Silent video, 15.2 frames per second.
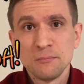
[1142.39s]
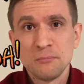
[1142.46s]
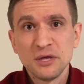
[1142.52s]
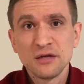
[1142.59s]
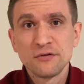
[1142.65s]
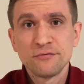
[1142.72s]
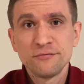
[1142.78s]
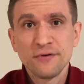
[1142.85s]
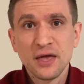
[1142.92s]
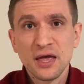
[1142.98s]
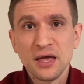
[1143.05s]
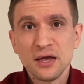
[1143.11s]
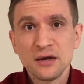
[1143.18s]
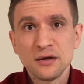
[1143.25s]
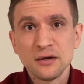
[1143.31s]
big
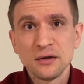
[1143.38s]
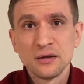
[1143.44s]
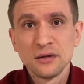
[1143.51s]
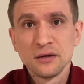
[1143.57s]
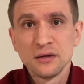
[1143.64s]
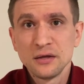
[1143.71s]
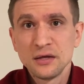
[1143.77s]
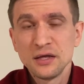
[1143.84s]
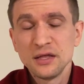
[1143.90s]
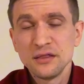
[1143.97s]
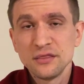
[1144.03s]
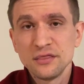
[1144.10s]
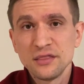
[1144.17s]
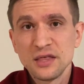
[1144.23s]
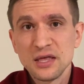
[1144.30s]
fan
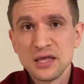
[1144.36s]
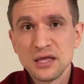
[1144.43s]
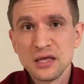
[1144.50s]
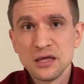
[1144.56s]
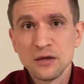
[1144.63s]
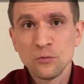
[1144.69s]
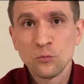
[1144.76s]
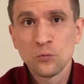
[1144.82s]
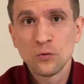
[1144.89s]
in the